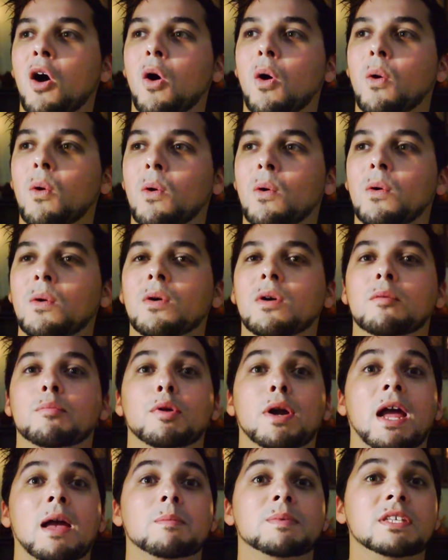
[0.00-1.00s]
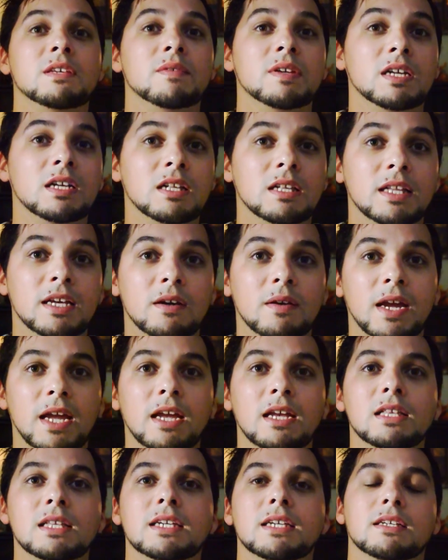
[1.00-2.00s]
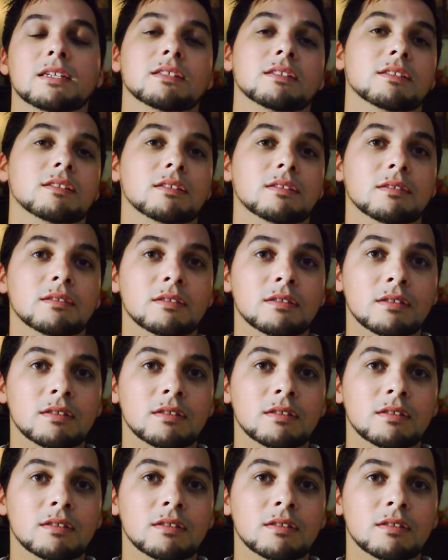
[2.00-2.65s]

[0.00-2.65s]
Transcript: or perhaps even clairalience,